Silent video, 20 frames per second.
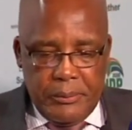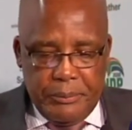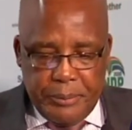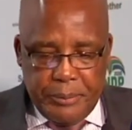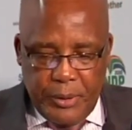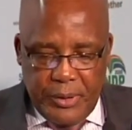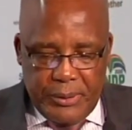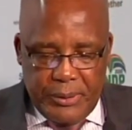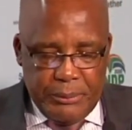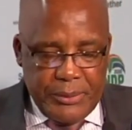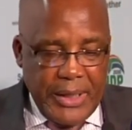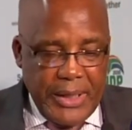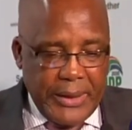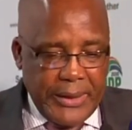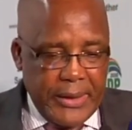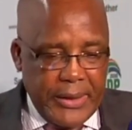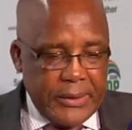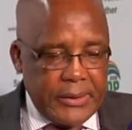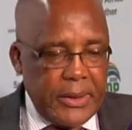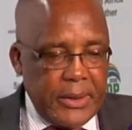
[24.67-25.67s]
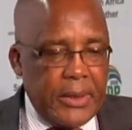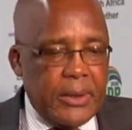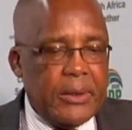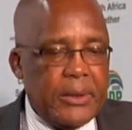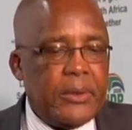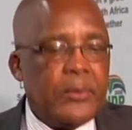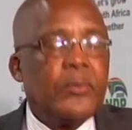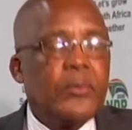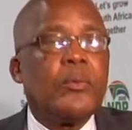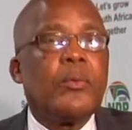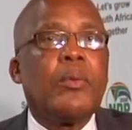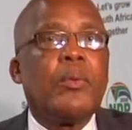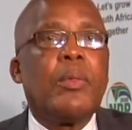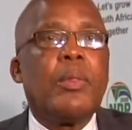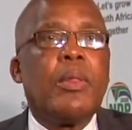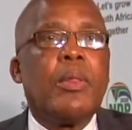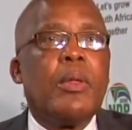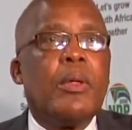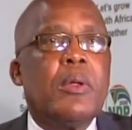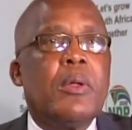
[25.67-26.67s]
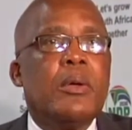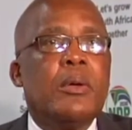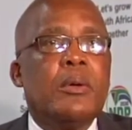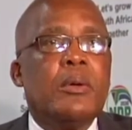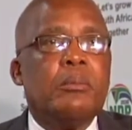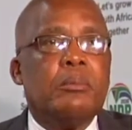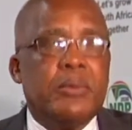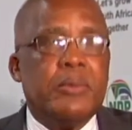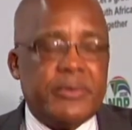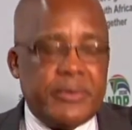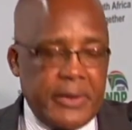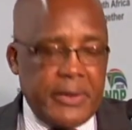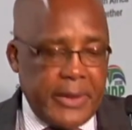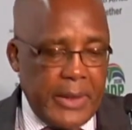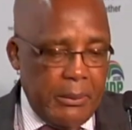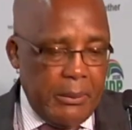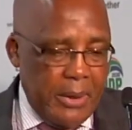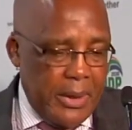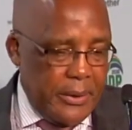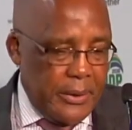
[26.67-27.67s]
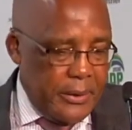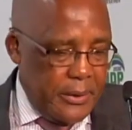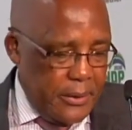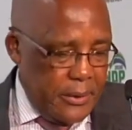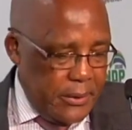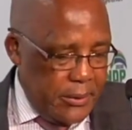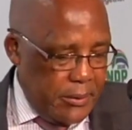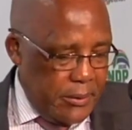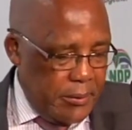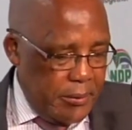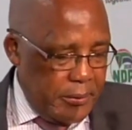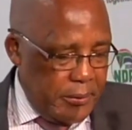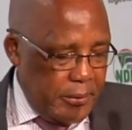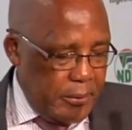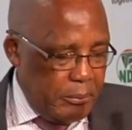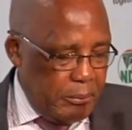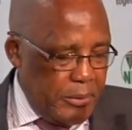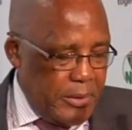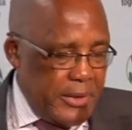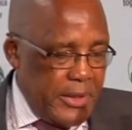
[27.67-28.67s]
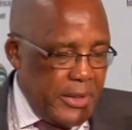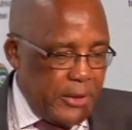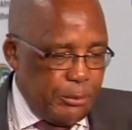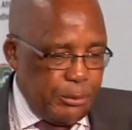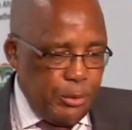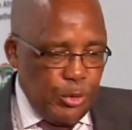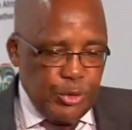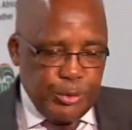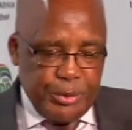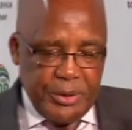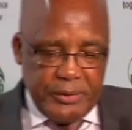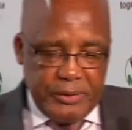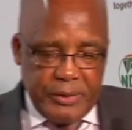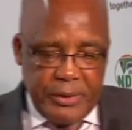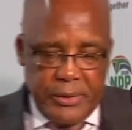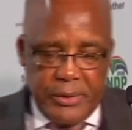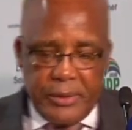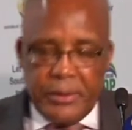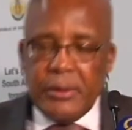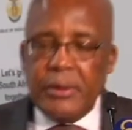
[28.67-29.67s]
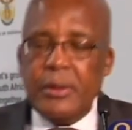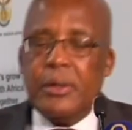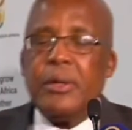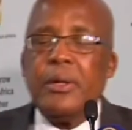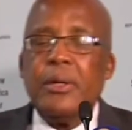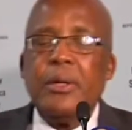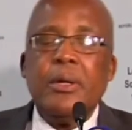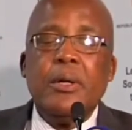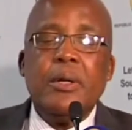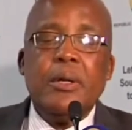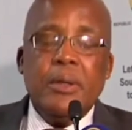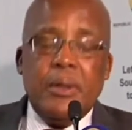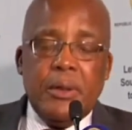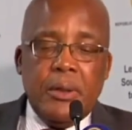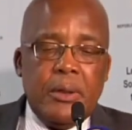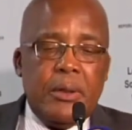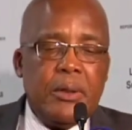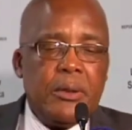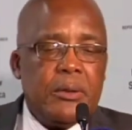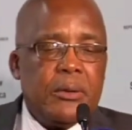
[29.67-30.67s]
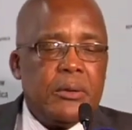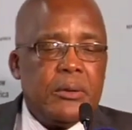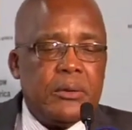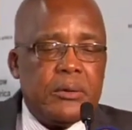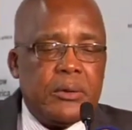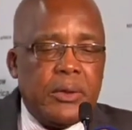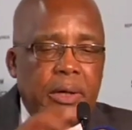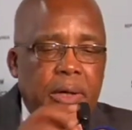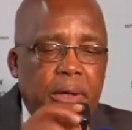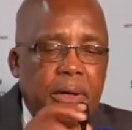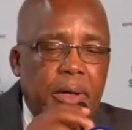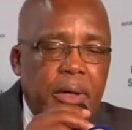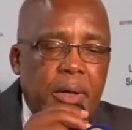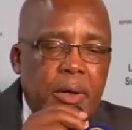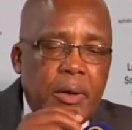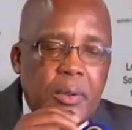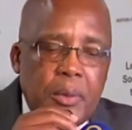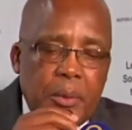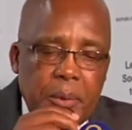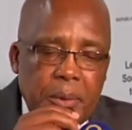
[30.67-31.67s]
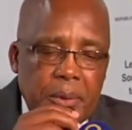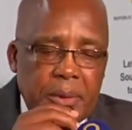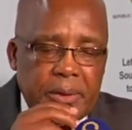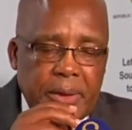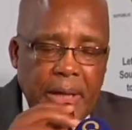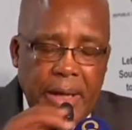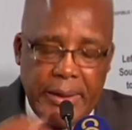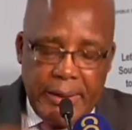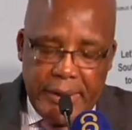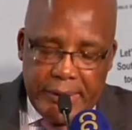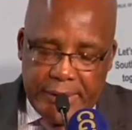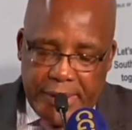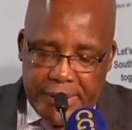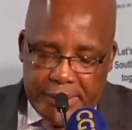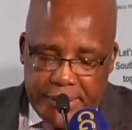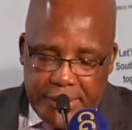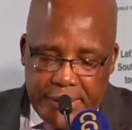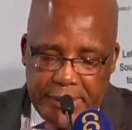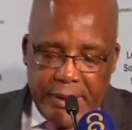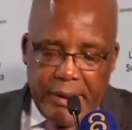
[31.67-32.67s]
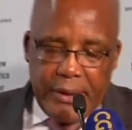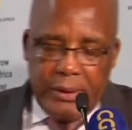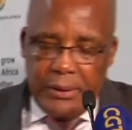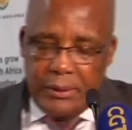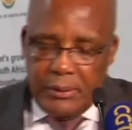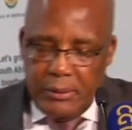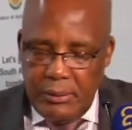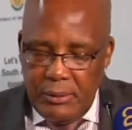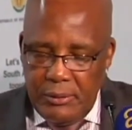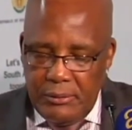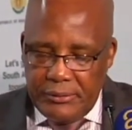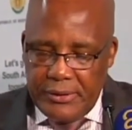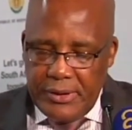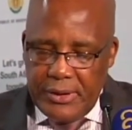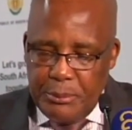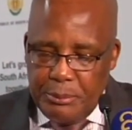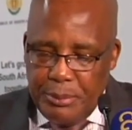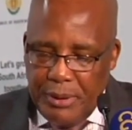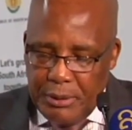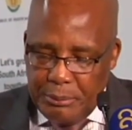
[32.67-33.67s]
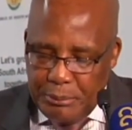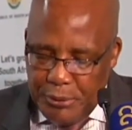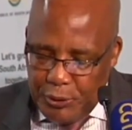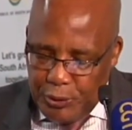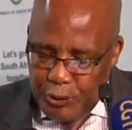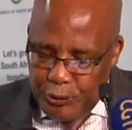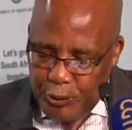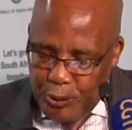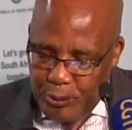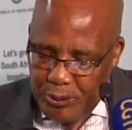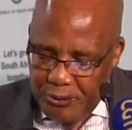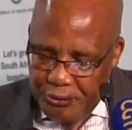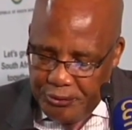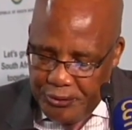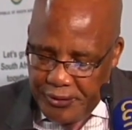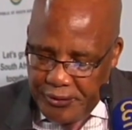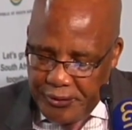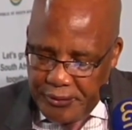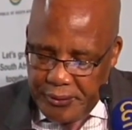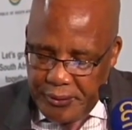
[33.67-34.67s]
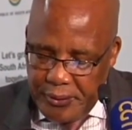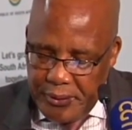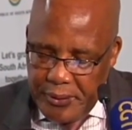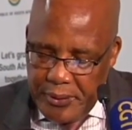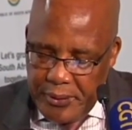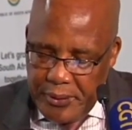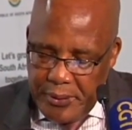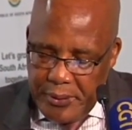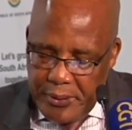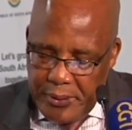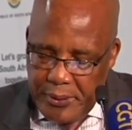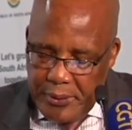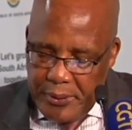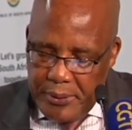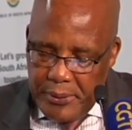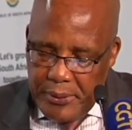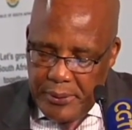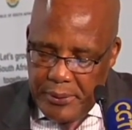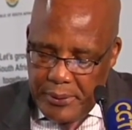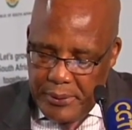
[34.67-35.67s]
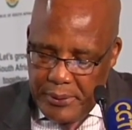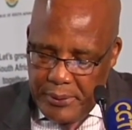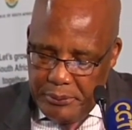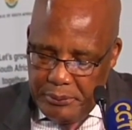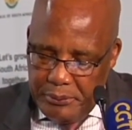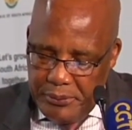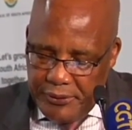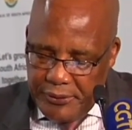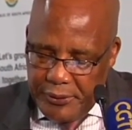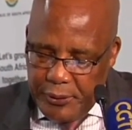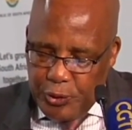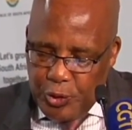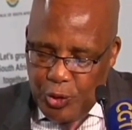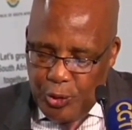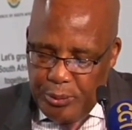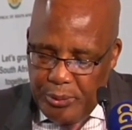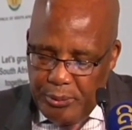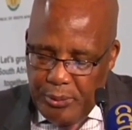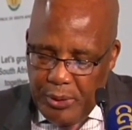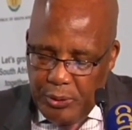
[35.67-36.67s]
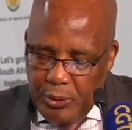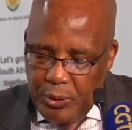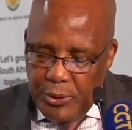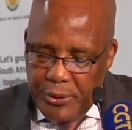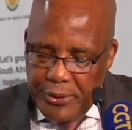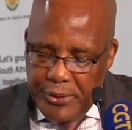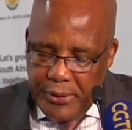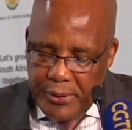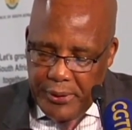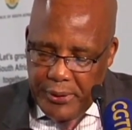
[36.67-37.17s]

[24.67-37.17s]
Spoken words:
Program Director, Mr. Tabani, the media spokesperson, the Director General of the Department of Home Affairs, Mr. Tommy Makode.